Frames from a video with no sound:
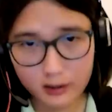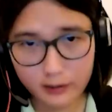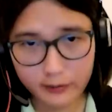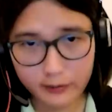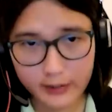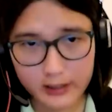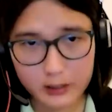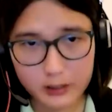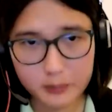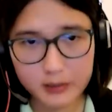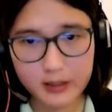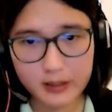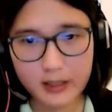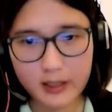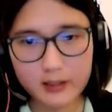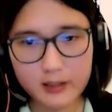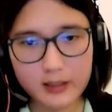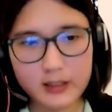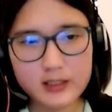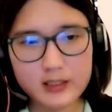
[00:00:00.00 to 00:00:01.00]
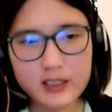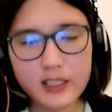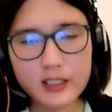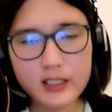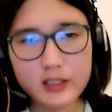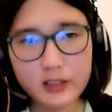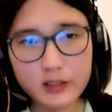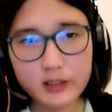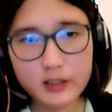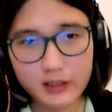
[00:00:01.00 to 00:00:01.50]
Facebook audience. I
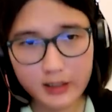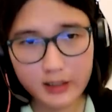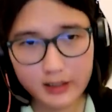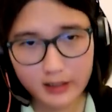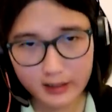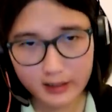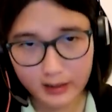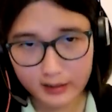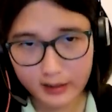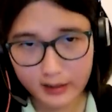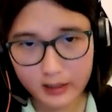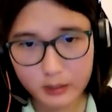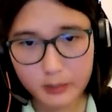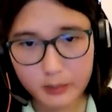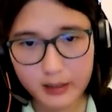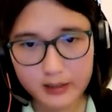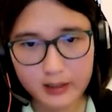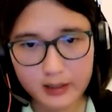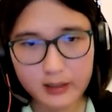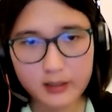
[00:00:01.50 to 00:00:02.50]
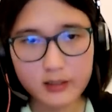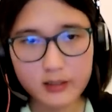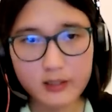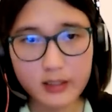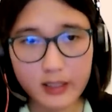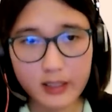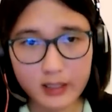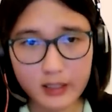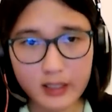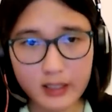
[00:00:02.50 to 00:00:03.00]
certainly did not expect it to
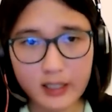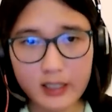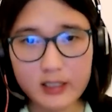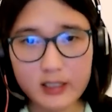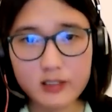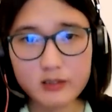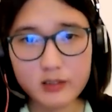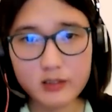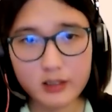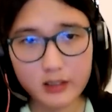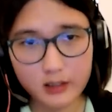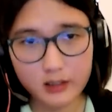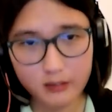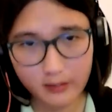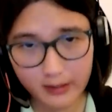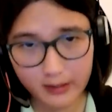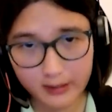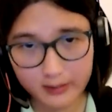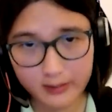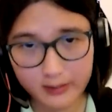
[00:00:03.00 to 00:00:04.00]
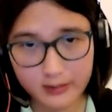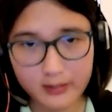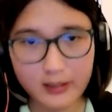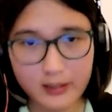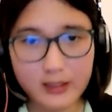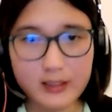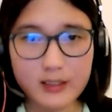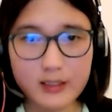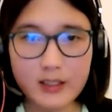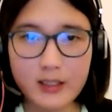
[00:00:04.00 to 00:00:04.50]
leak and or go viral,
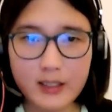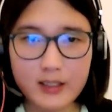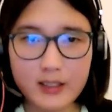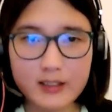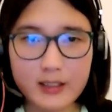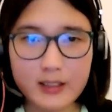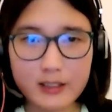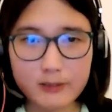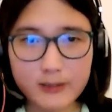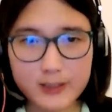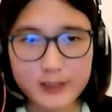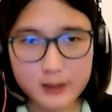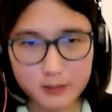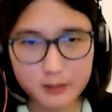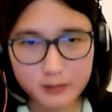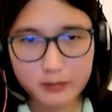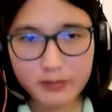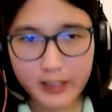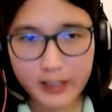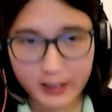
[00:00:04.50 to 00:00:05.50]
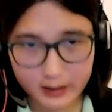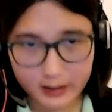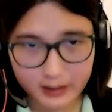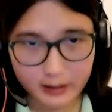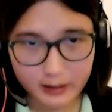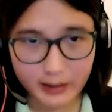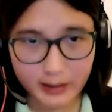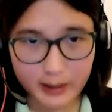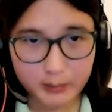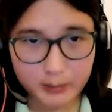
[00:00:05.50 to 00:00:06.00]
and that was frankly
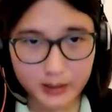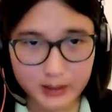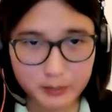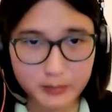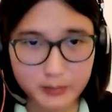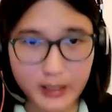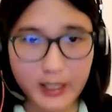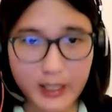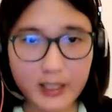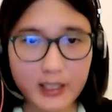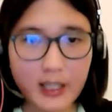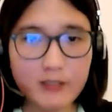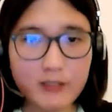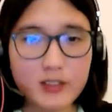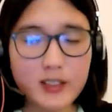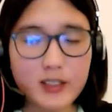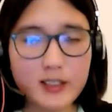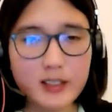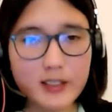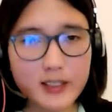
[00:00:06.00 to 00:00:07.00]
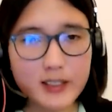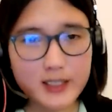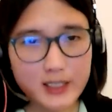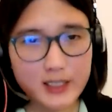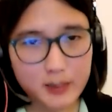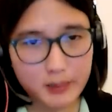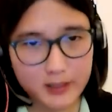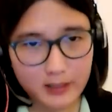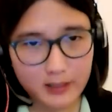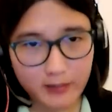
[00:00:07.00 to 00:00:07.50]
my mistake. I'm going to use a
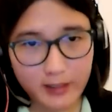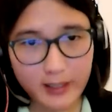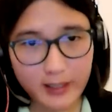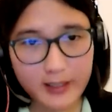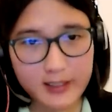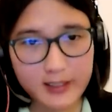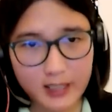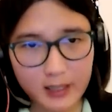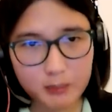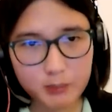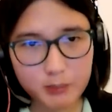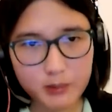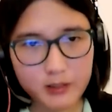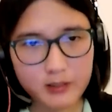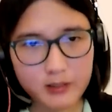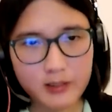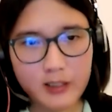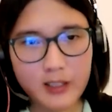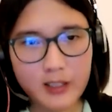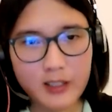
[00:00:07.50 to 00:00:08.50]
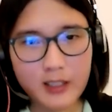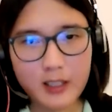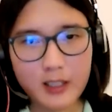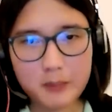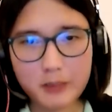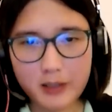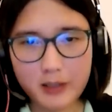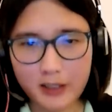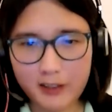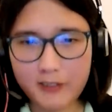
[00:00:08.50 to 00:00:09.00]
specific example of,
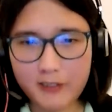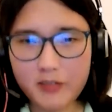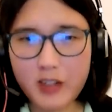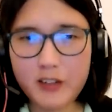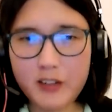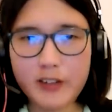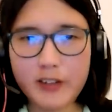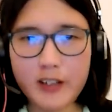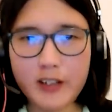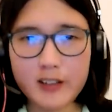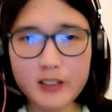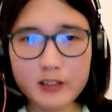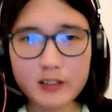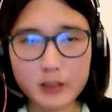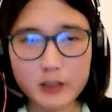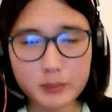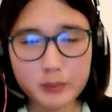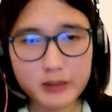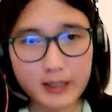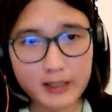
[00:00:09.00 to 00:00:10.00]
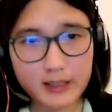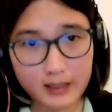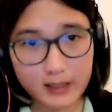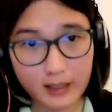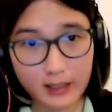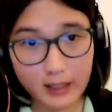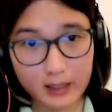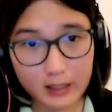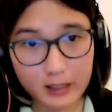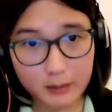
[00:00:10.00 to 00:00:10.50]
of how it was played in the
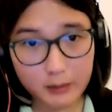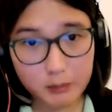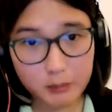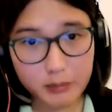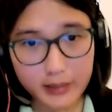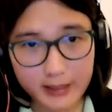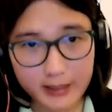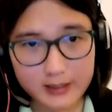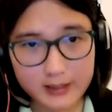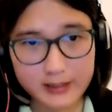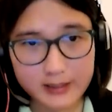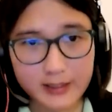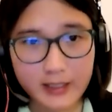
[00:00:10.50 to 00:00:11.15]
Indian press